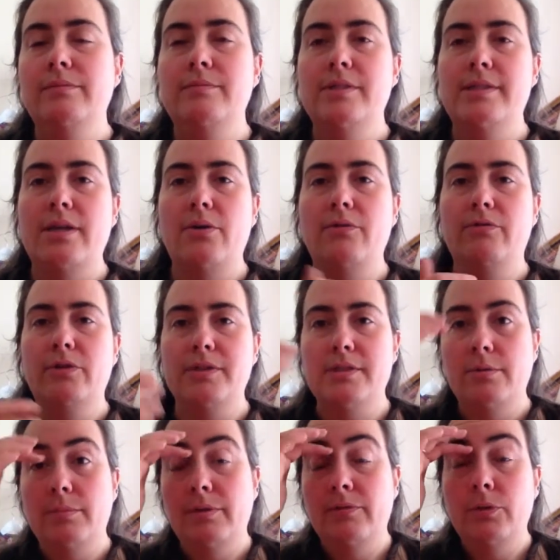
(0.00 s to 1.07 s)
So for
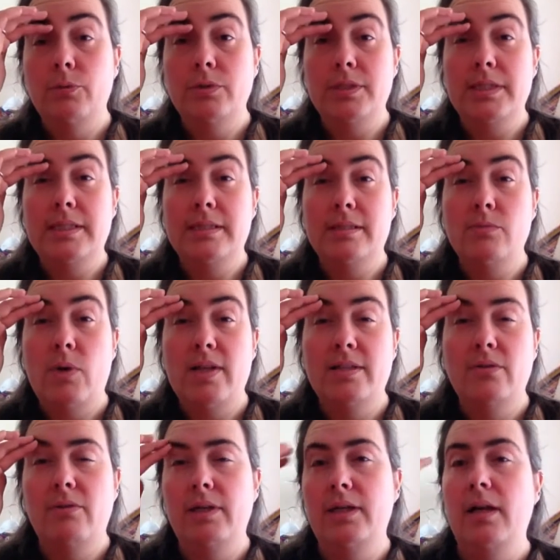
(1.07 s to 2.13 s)
example, if you wanted a
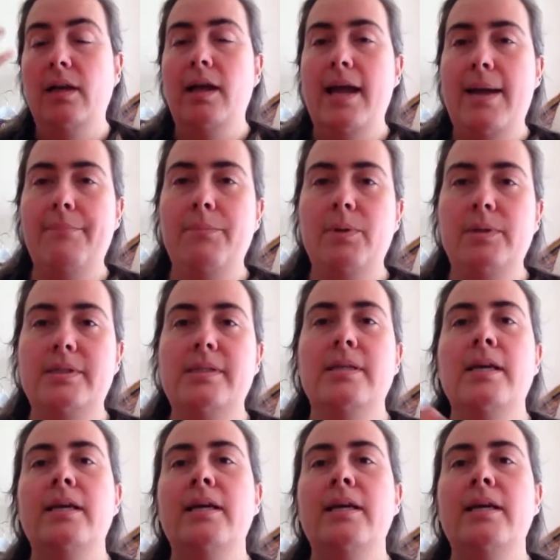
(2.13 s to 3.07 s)
sweater in colour embers,